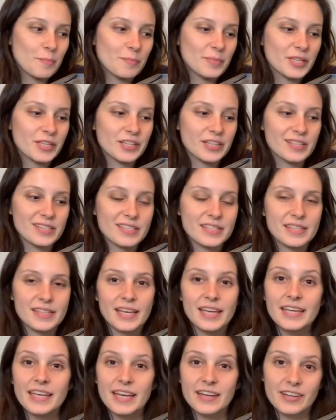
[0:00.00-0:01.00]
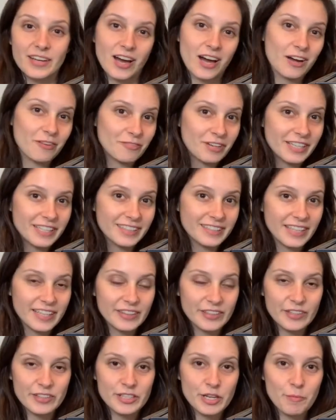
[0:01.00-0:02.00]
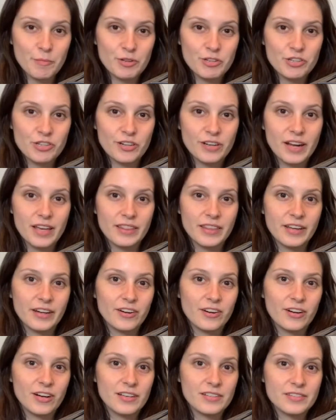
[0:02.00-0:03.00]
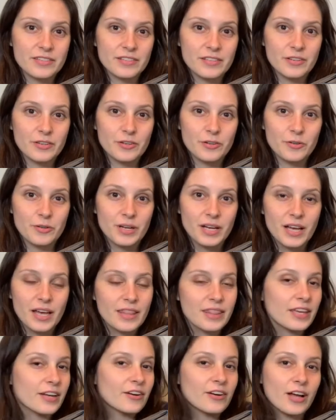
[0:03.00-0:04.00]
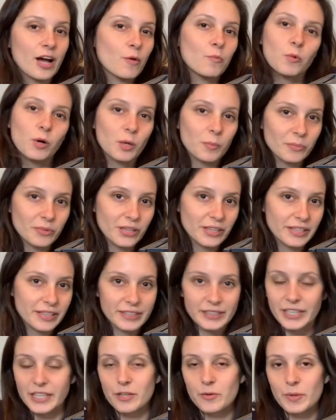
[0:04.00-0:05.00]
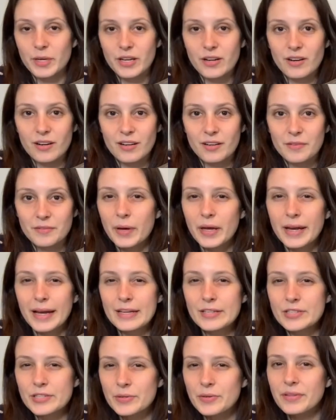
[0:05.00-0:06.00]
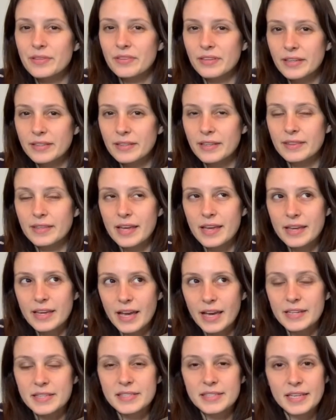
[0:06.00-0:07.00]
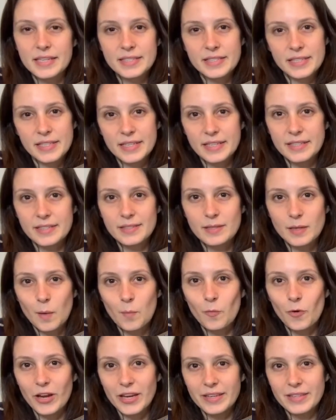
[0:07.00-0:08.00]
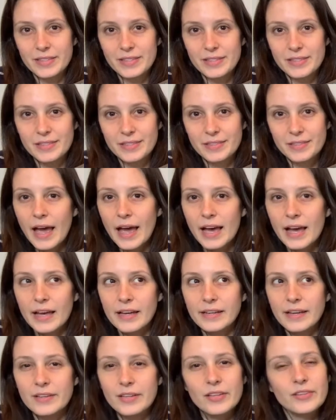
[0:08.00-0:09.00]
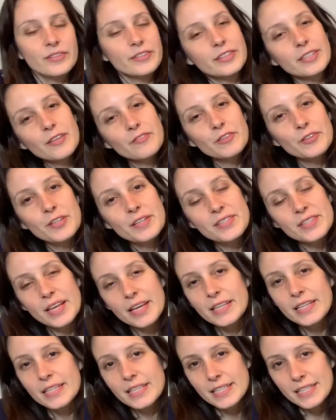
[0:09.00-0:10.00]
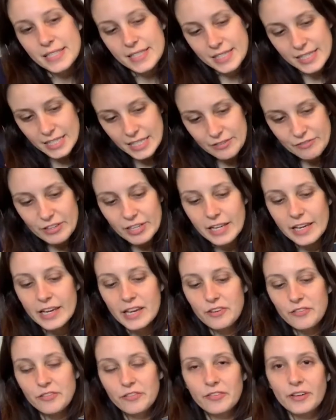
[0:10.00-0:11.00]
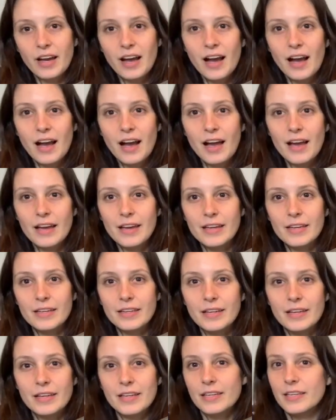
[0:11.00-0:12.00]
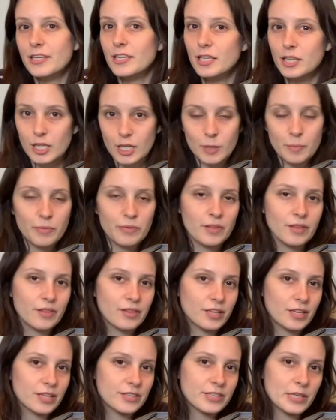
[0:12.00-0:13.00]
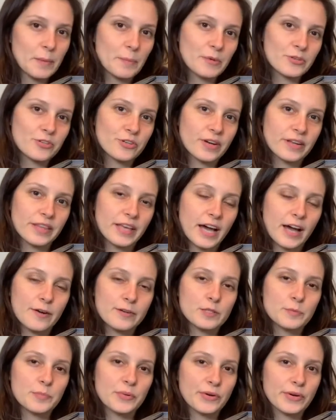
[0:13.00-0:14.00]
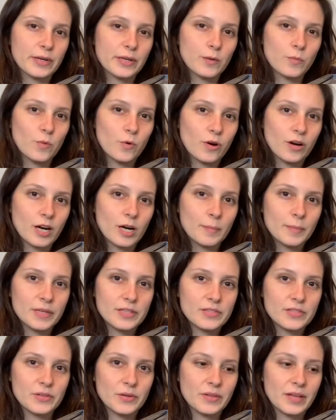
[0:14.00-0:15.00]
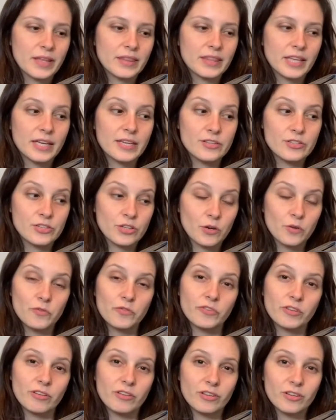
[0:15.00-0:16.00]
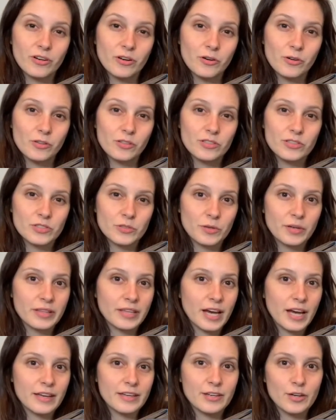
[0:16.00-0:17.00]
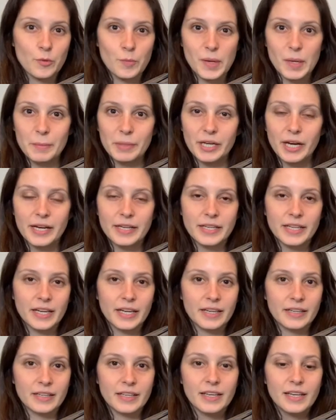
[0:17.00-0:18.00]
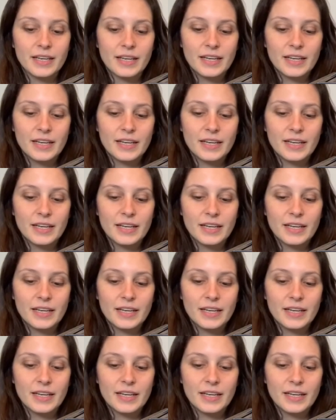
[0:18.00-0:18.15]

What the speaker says: because they cannot regulate their temperature, and they are not warm-blooded like we are. But I do think that they can sense it in some ways. And another thing I've noticed that is, even if I keep the temperature in the house pretty warm so that they don't feel the cold, or that, you know, maybe I can